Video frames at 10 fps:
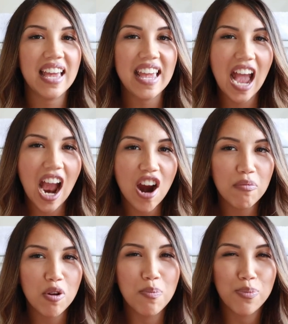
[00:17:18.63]
that
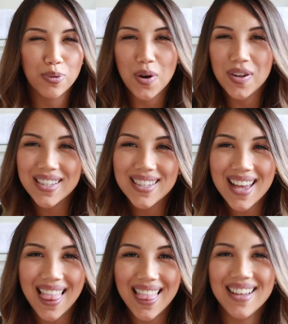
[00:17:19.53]
caramel bronze
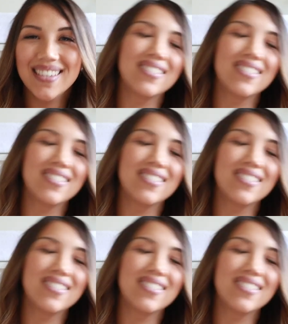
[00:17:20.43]
color.